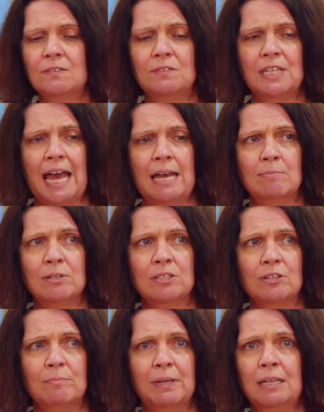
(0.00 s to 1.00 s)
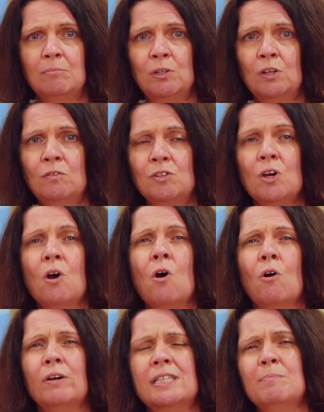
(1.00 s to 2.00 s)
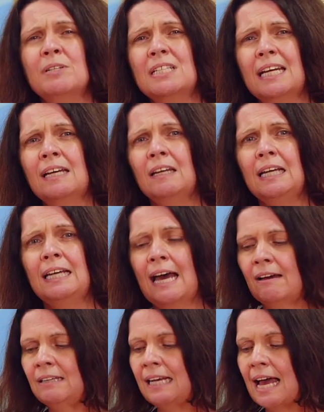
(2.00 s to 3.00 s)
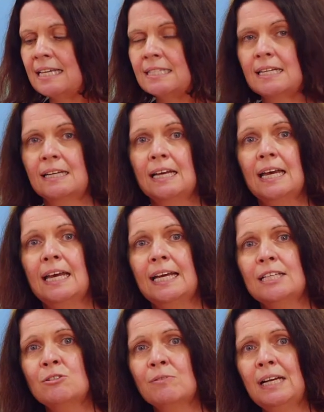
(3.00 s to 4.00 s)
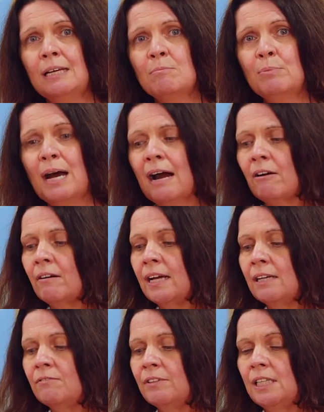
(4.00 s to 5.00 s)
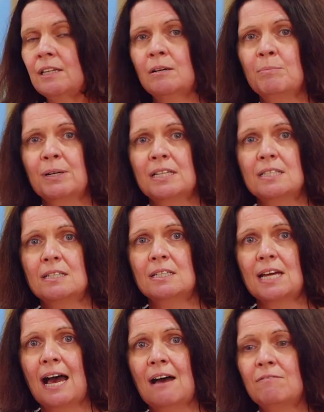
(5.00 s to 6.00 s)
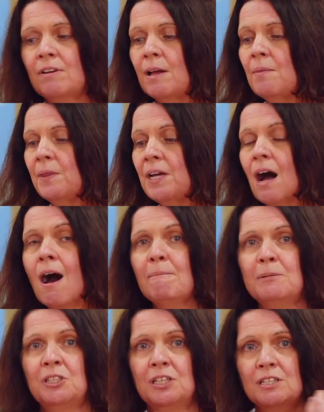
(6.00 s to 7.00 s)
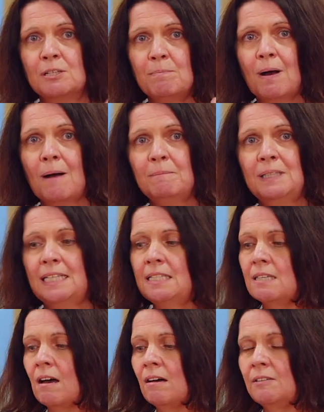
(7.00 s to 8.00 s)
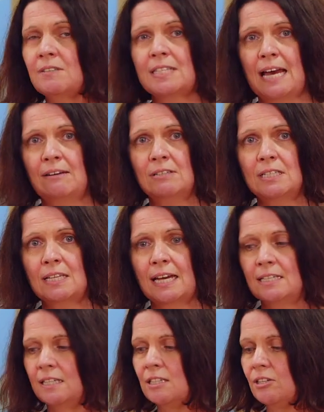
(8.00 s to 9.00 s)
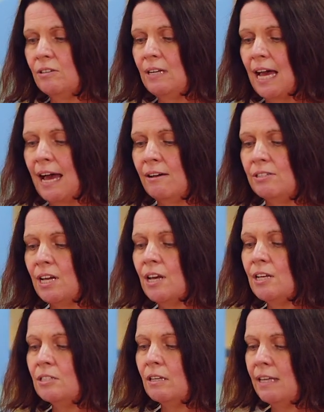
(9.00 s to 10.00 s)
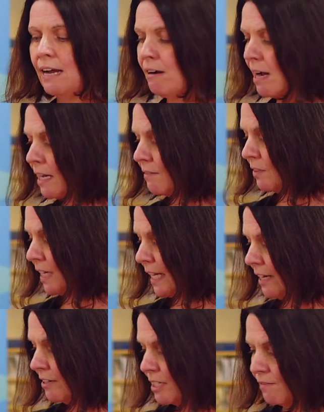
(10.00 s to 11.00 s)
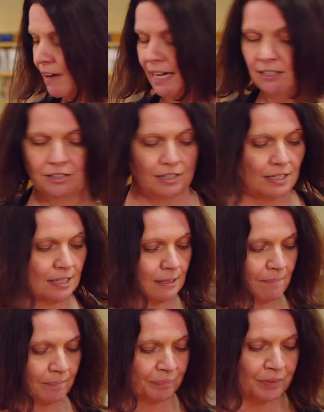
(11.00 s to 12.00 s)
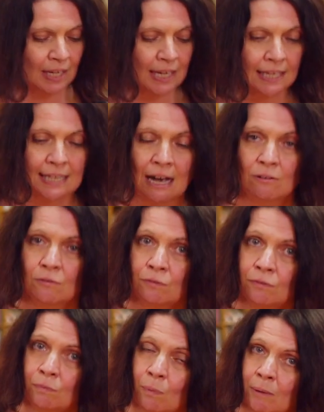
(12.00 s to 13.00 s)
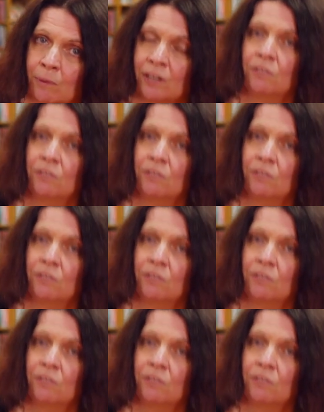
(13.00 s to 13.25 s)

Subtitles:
of tables are being moved, or it's a particularly loud lesson, it's really empowering for the young person to have the option to pop these on if sound is getting too loud. So they're the ear defenders. Now, when we're